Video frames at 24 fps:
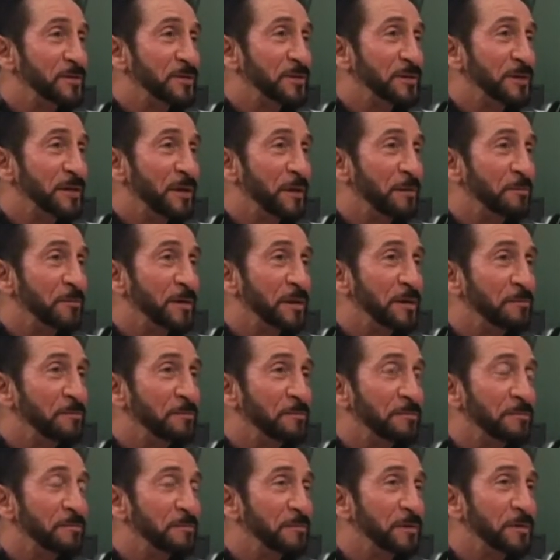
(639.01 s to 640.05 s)
Sure. You know, been
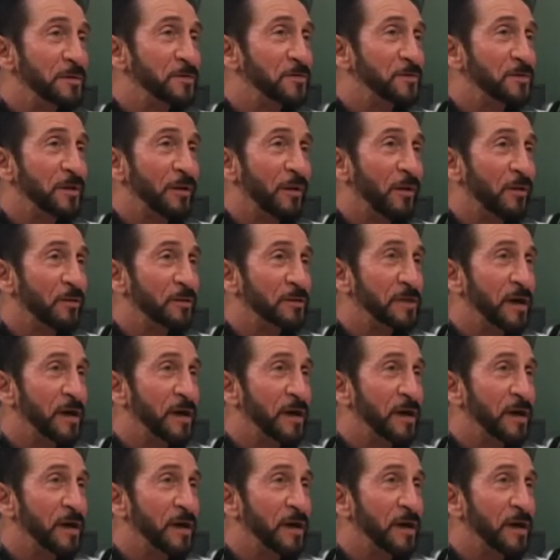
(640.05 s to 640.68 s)
in ministry a long